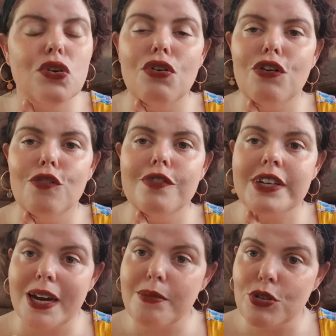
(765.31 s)
of
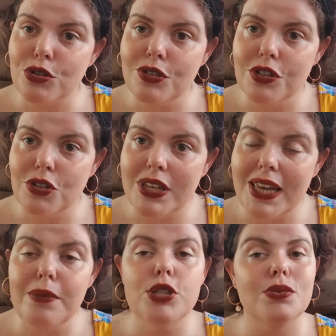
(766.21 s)
Criminal
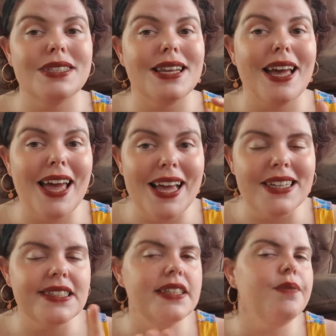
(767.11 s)
UK, which was
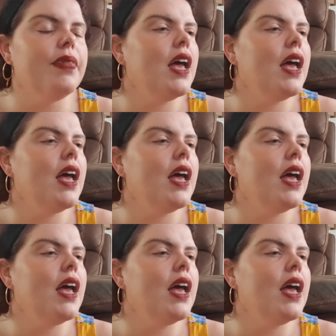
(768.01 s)
excellent.